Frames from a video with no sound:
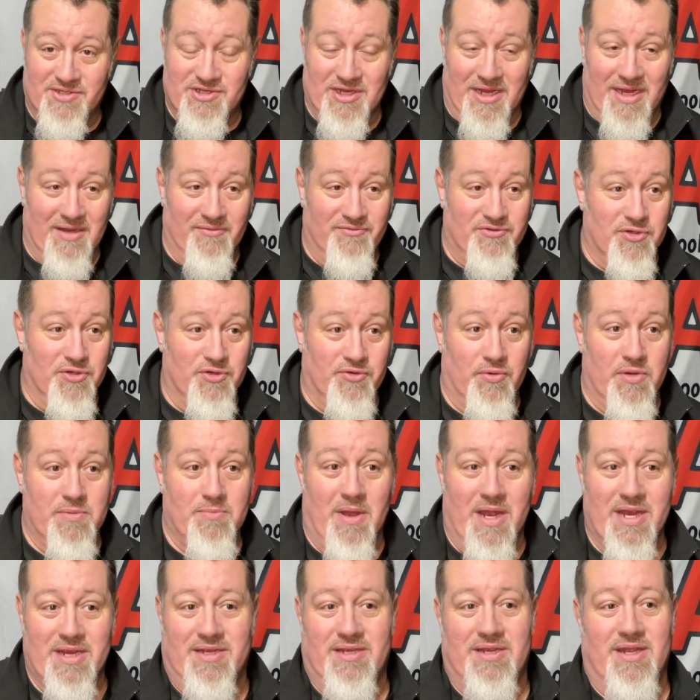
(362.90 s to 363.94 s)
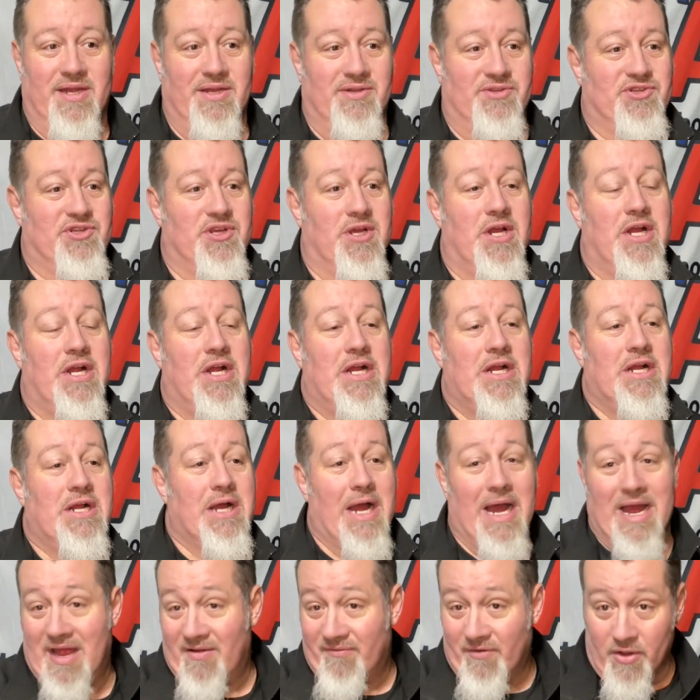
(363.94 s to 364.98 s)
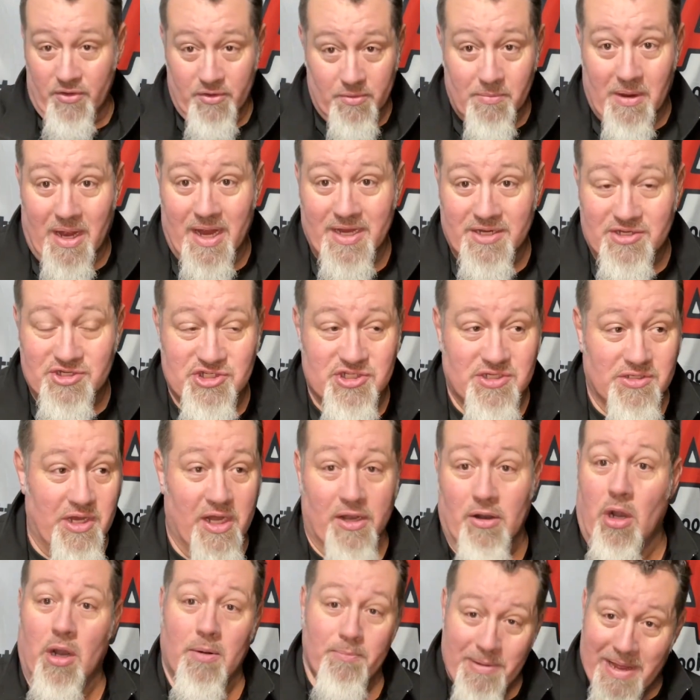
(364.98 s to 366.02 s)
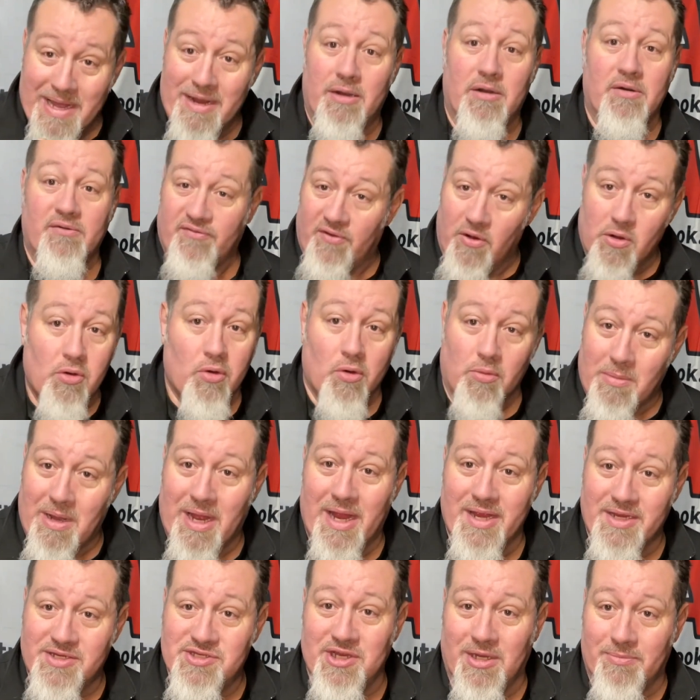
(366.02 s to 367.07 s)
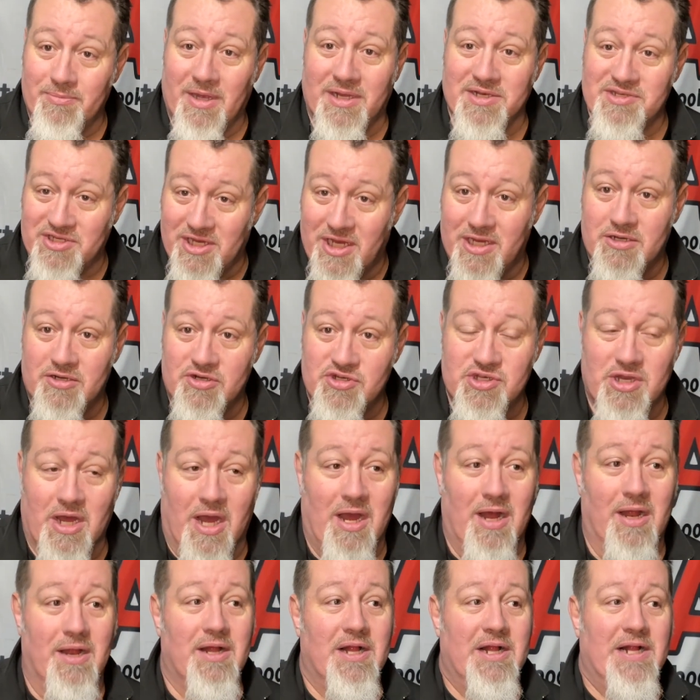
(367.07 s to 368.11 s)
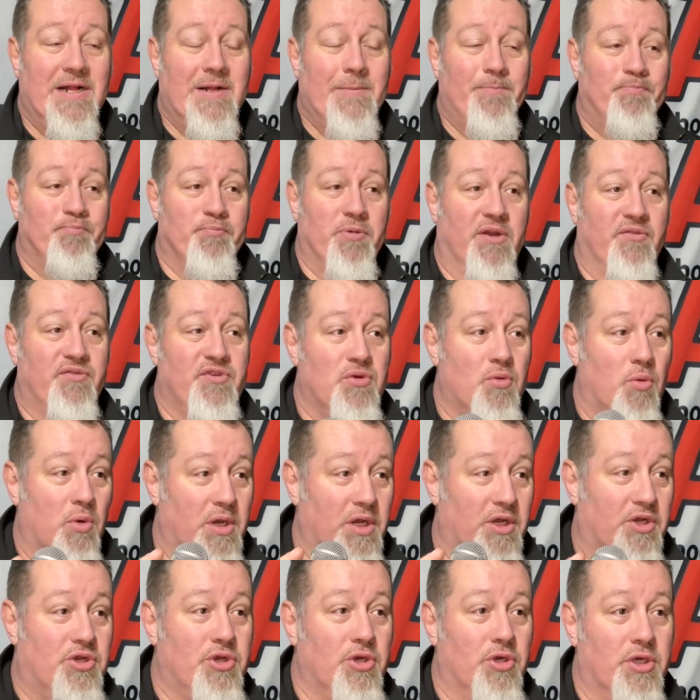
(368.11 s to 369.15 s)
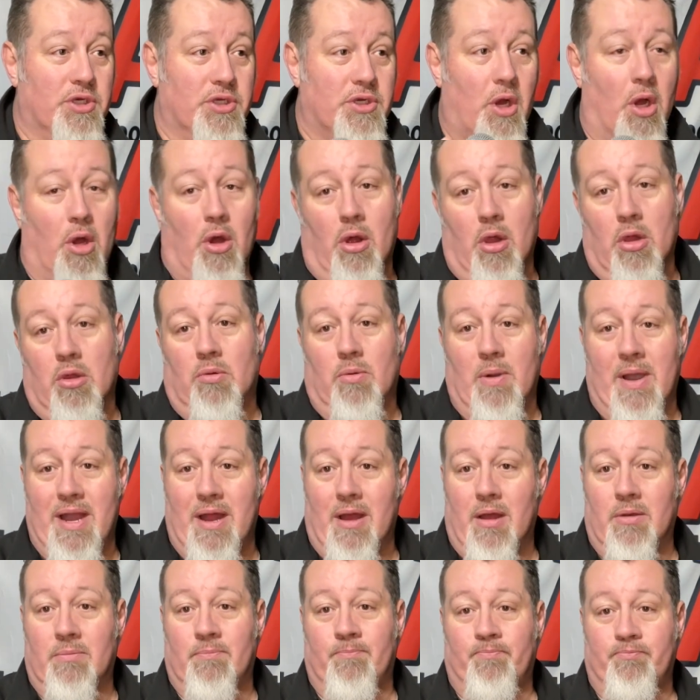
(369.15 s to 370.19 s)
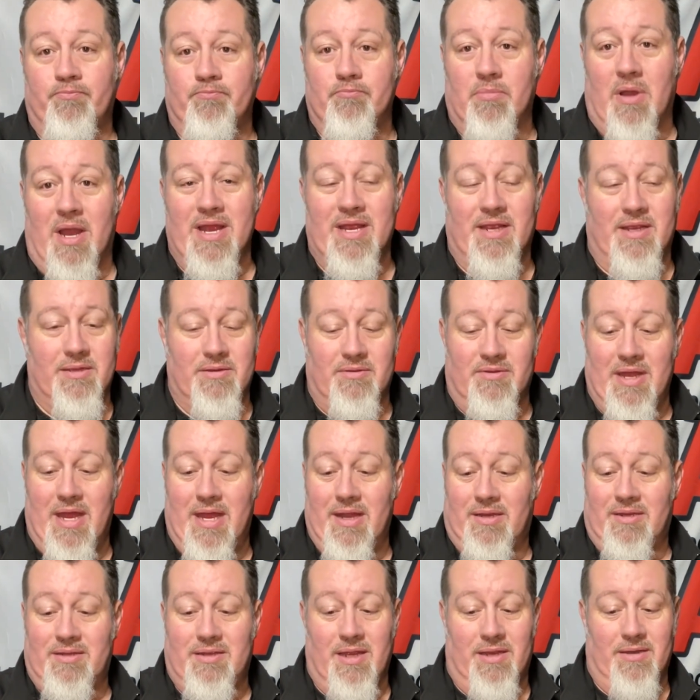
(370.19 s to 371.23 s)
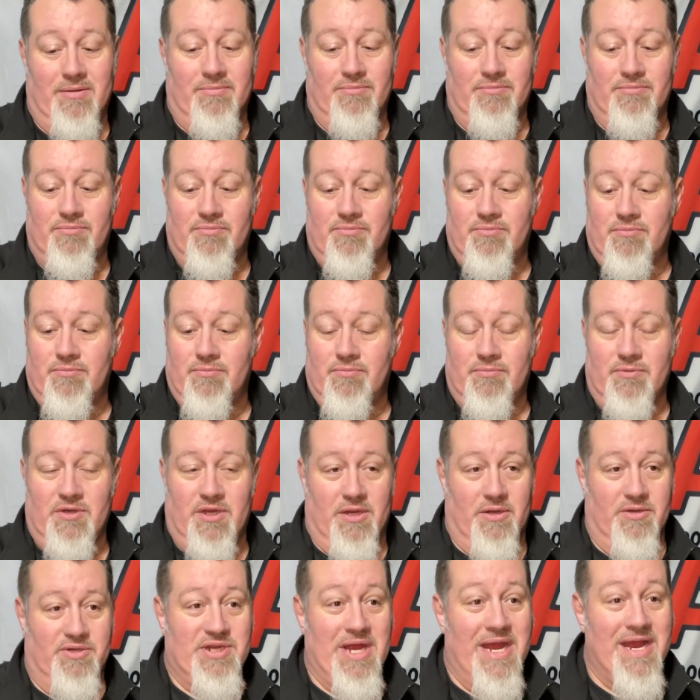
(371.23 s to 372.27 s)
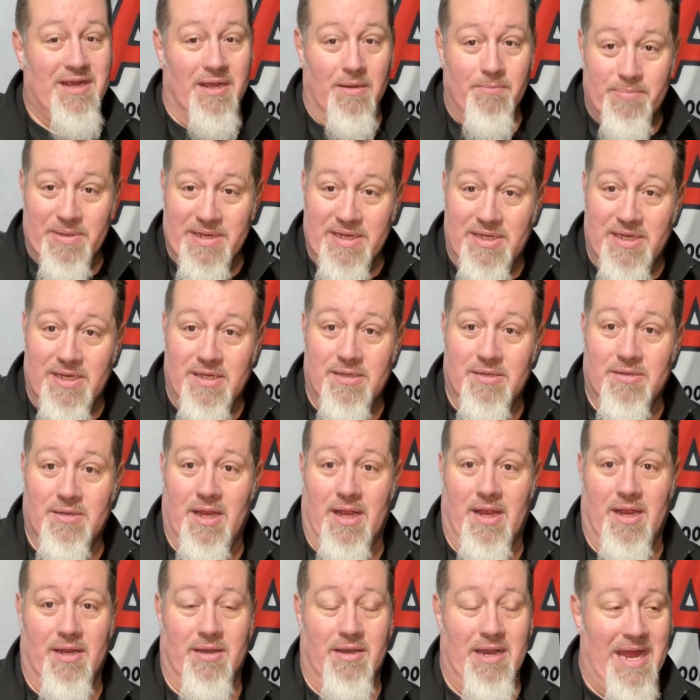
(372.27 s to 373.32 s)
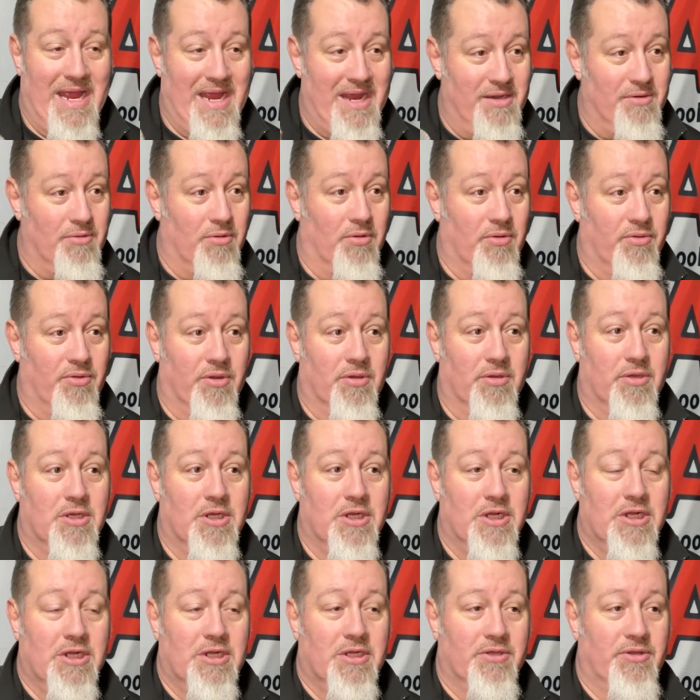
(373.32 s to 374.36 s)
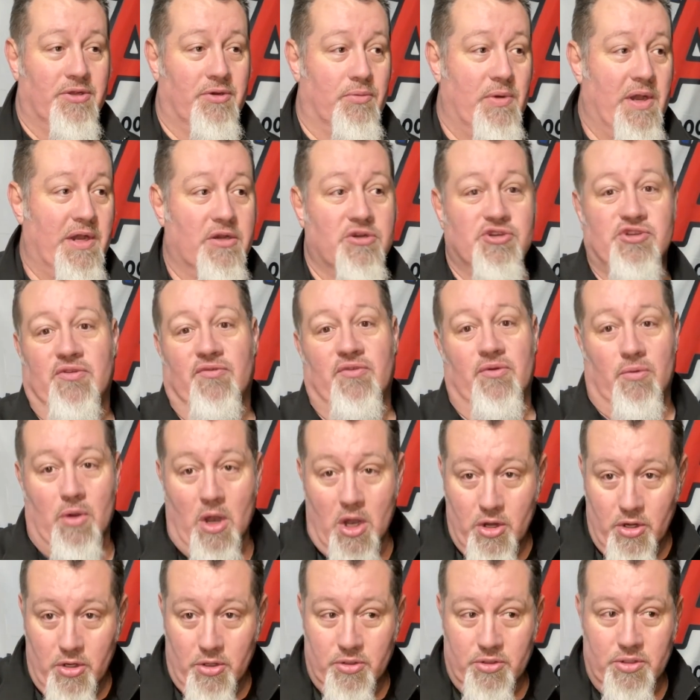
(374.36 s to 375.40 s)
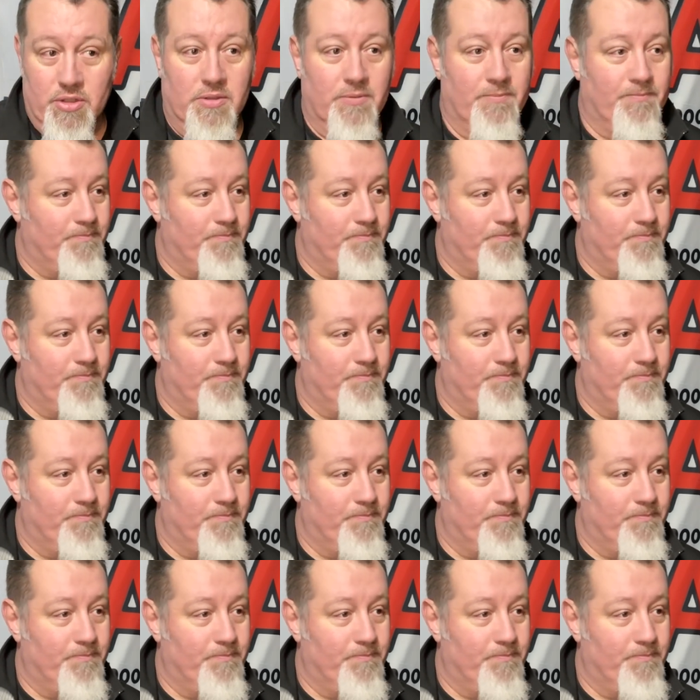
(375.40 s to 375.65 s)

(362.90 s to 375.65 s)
I have 2 or 3 mic kits. I have other mics. There are better vocal mics. I'm not saying there's not. But if you want a good all-around mic that can, take a beating and handle the rigors of the road,